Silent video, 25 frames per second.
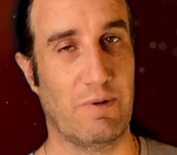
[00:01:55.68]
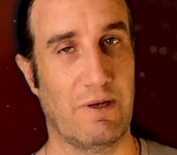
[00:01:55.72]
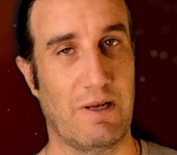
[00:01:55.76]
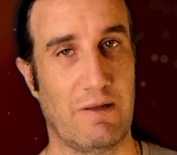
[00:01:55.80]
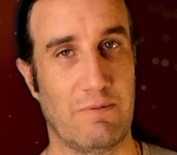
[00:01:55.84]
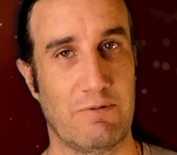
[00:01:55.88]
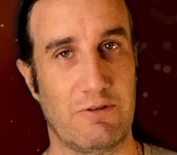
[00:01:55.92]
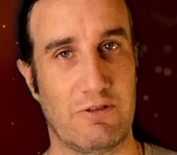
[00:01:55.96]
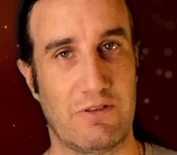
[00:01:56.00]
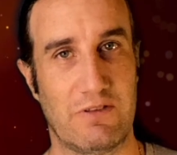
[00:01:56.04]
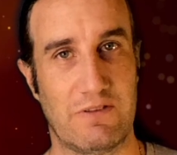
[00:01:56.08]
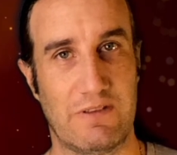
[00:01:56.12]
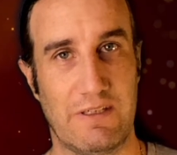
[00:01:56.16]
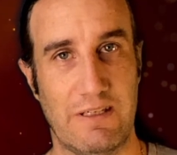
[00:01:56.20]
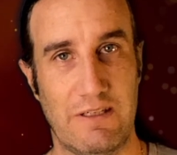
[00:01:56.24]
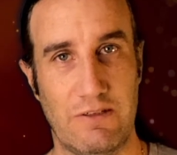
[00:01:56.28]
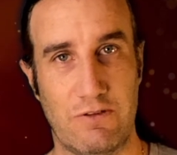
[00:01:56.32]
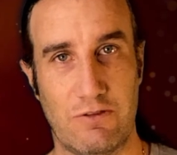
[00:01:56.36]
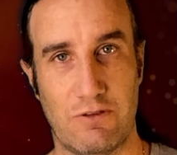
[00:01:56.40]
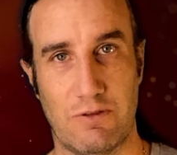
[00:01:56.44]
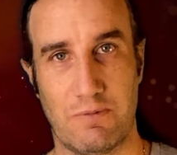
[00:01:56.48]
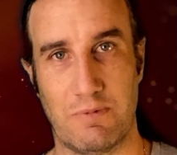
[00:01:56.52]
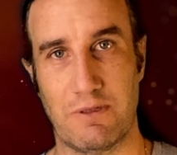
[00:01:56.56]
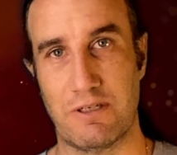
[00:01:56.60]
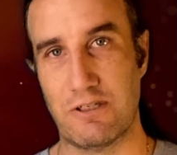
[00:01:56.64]
been able to sell
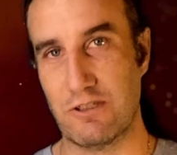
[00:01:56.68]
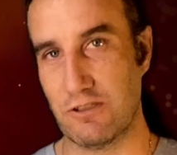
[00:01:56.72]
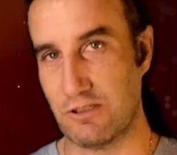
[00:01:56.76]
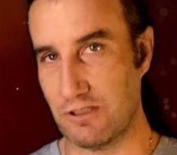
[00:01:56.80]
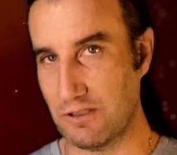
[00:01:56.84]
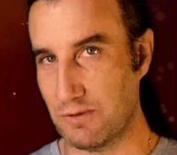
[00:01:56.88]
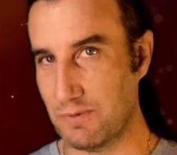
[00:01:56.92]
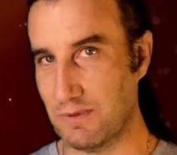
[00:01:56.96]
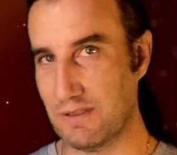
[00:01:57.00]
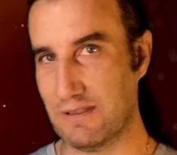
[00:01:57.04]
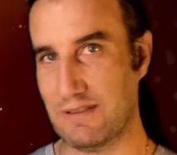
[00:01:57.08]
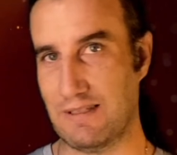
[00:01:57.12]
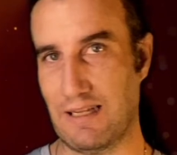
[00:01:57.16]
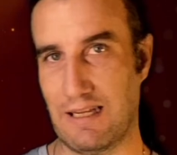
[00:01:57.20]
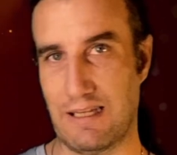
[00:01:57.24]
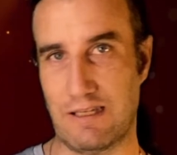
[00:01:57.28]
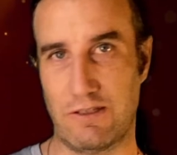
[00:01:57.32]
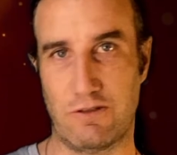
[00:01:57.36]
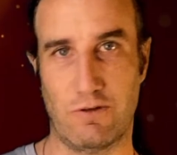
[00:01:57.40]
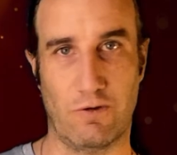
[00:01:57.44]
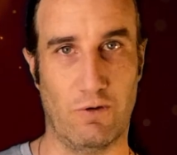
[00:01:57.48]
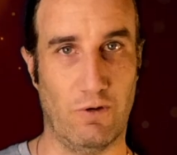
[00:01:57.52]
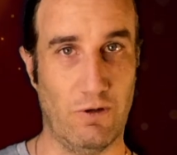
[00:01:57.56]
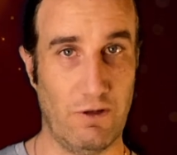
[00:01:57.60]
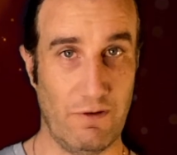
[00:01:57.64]
to because she's been selling
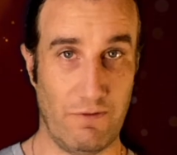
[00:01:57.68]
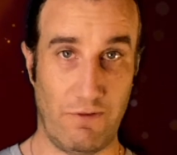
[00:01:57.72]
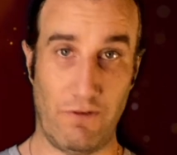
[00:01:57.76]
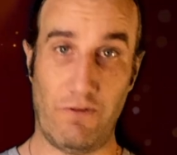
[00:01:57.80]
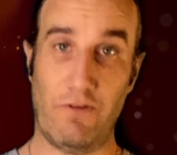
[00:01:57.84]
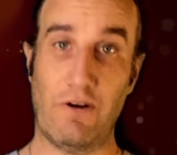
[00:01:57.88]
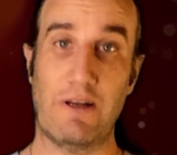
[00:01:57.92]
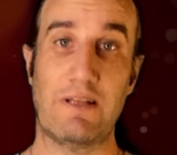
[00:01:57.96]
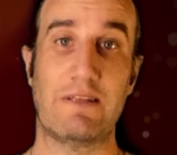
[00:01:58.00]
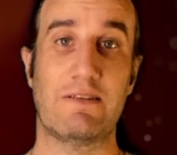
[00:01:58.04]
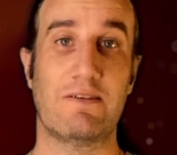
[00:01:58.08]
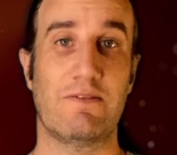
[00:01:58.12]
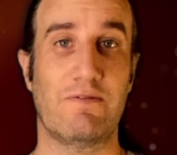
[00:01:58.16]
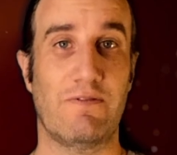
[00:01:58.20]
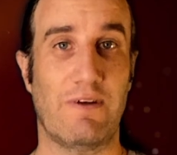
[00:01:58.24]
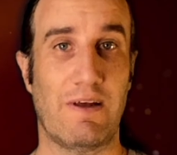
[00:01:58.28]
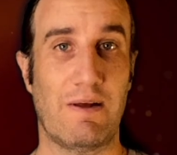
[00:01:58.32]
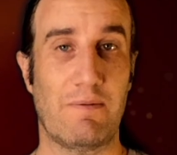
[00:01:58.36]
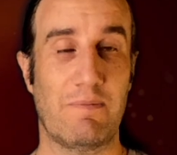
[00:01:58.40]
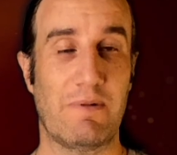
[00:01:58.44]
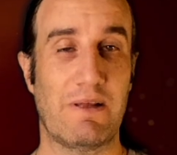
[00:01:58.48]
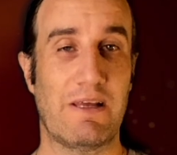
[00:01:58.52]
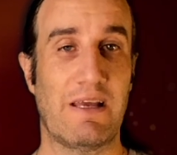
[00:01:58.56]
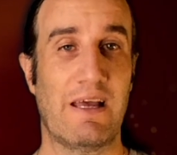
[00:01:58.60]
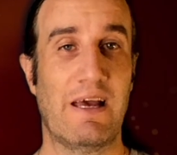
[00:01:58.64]
to all of her friends and
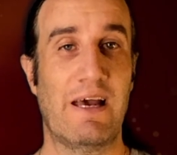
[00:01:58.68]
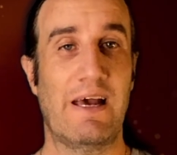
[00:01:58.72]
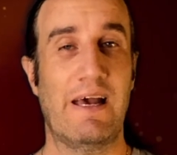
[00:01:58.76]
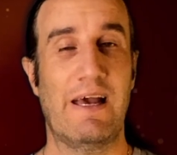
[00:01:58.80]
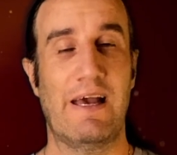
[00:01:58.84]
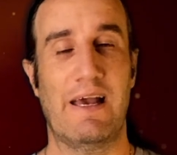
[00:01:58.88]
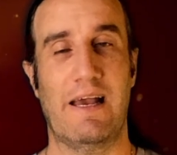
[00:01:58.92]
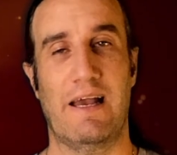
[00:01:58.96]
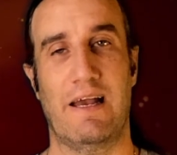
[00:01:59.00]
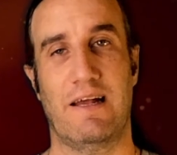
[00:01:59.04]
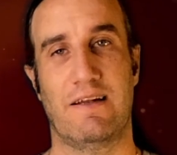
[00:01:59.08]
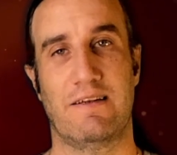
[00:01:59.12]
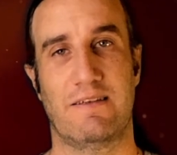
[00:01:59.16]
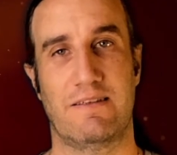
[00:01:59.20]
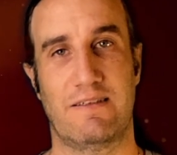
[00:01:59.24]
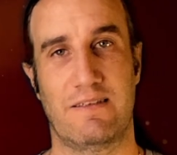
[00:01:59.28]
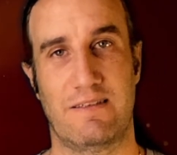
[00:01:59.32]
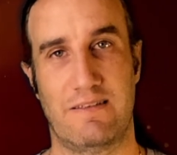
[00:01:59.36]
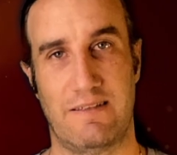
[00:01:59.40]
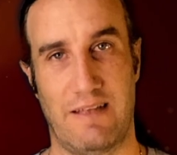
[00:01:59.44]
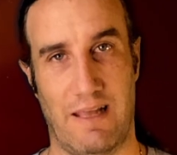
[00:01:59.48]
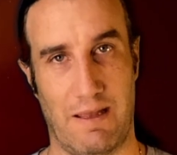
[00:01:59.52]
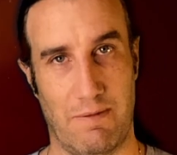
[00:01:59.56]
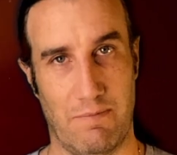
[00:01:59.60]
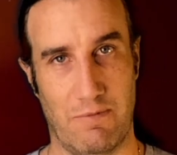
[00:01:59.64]
family, and it's the
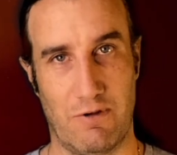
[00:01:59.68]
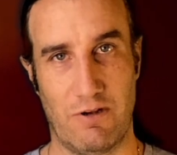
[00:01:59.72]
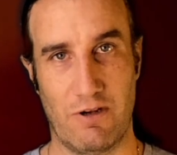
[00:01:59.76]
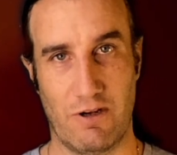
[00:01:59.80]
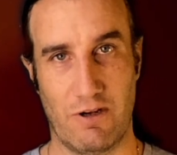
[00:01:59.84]
same